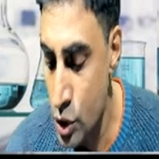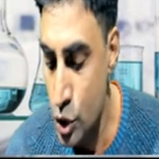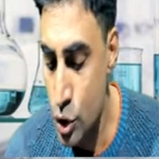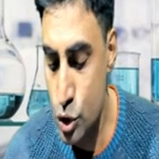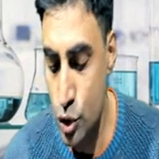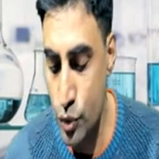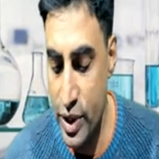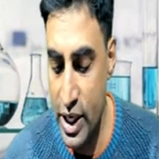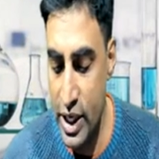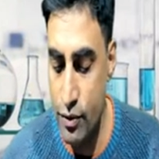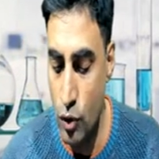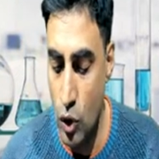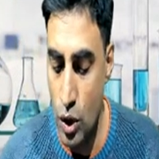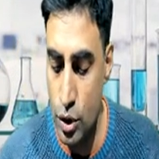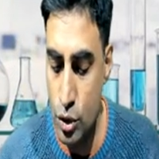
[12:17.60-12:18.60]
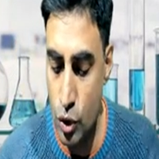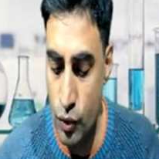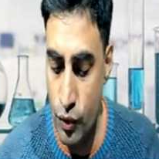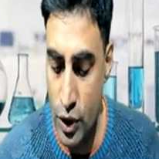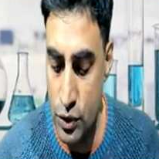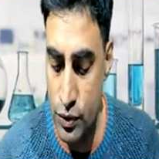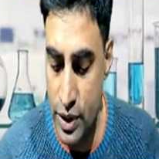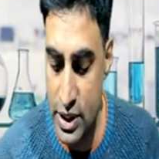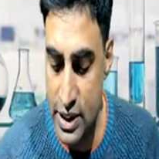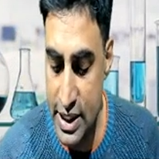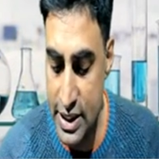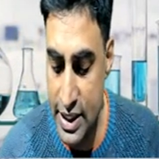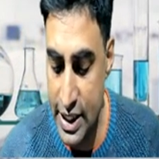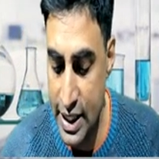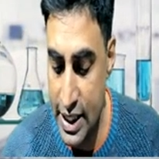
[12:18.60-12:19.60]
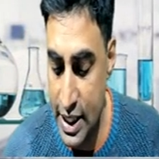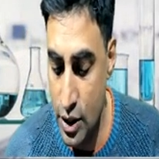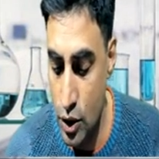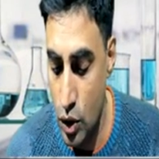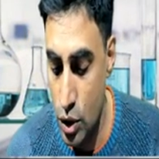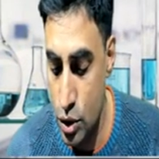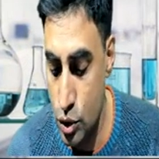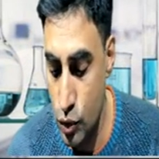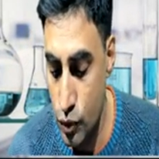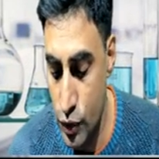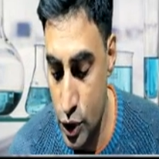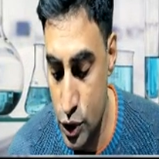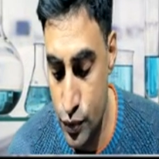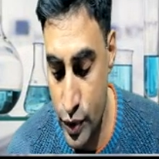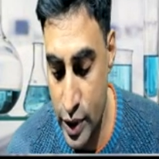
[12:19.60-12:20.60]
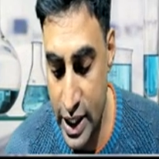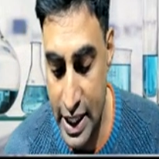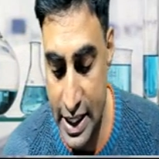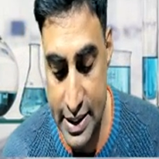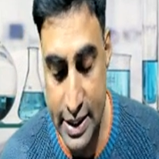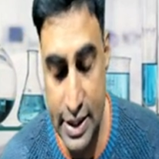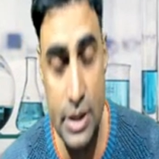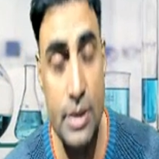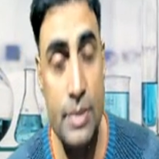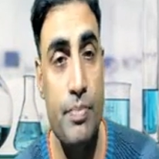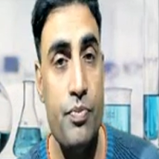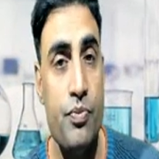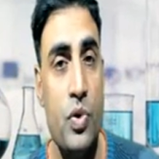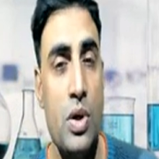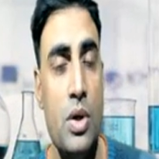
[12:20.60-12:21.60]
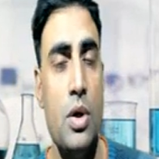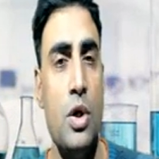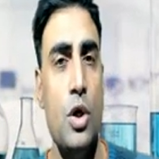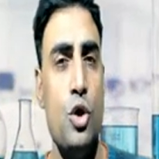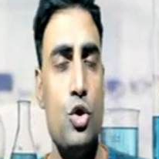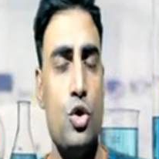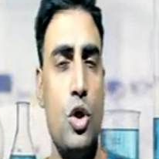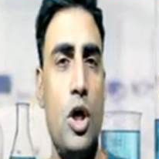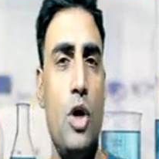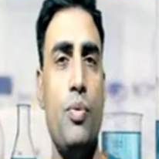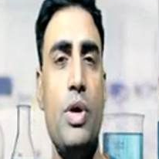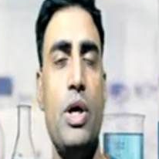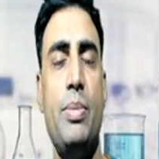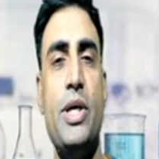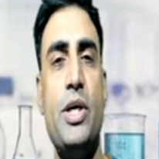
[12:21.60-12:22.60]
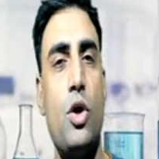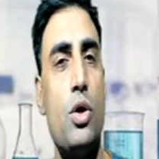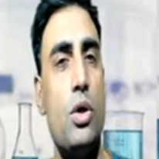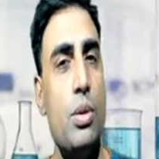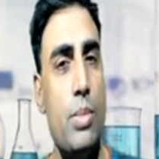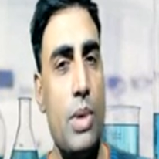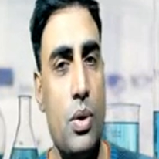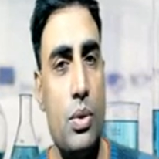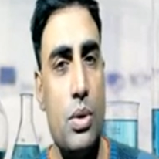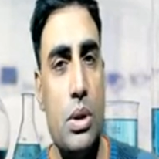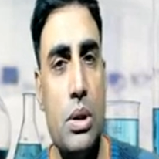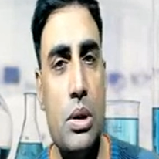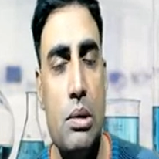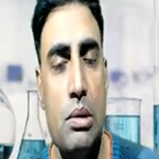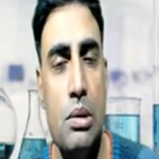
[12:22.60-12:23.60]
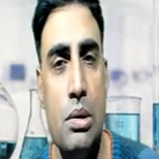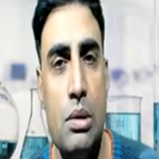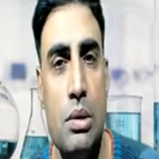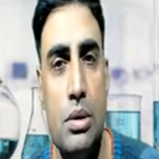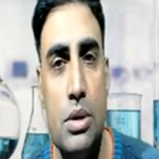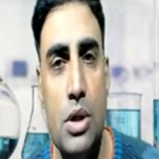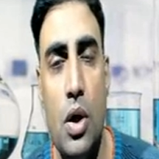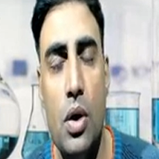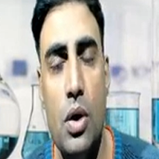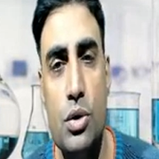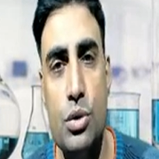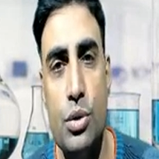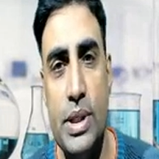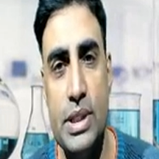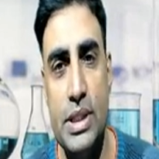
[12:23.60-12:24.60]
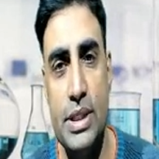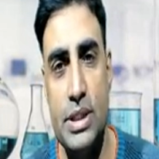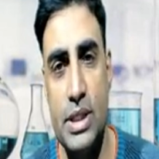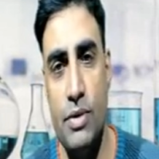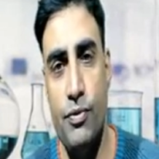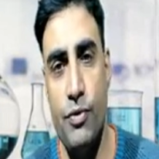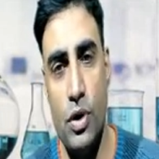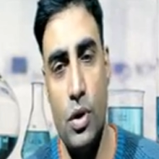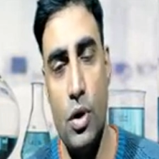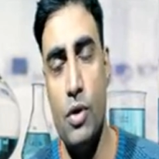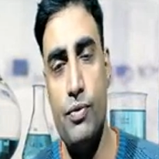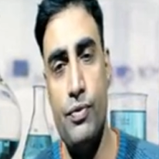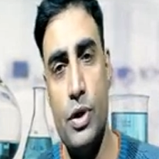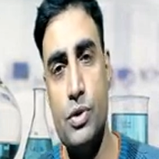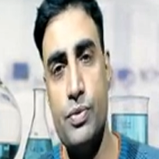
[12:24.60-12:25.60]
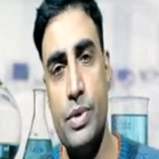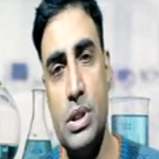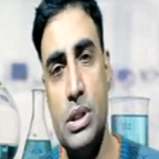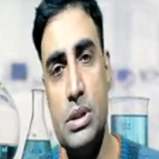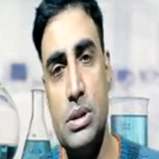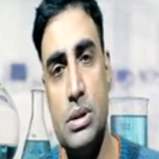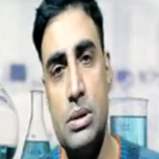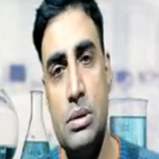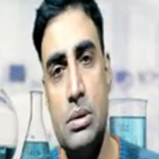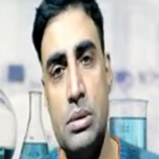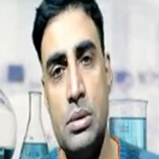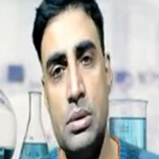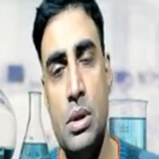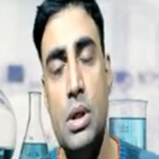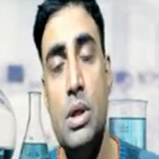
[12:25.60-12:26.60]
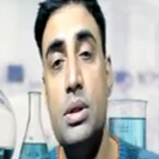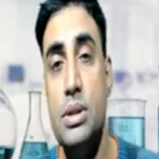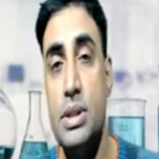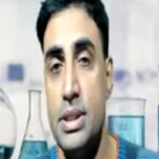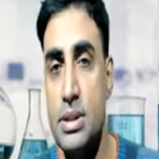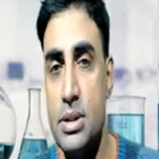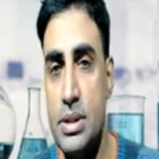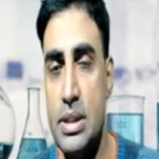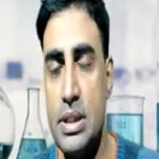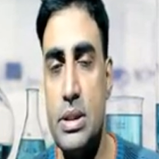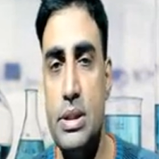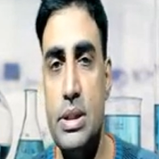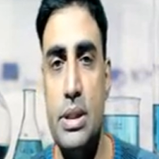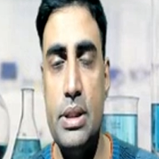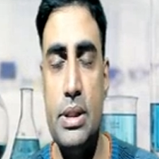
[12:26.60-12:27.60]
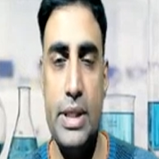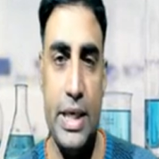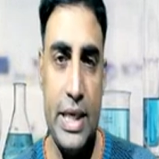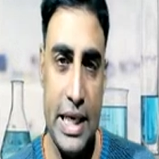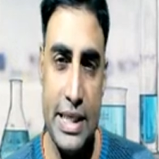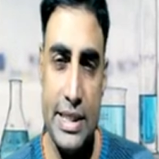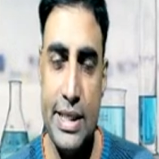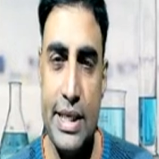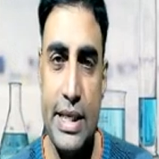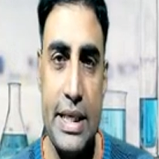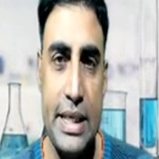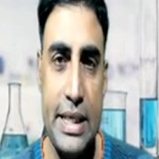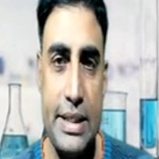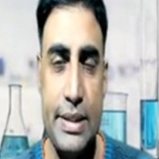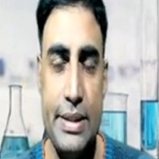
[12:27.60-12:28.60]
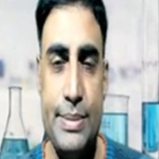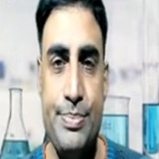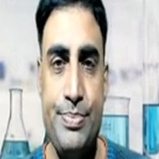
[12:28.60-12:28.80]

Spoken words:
So we have orthophosphorus acid and orthophosphoric acid. So now we'll be talking about the oxoacids and of phosphorus, their structure, their acidic character.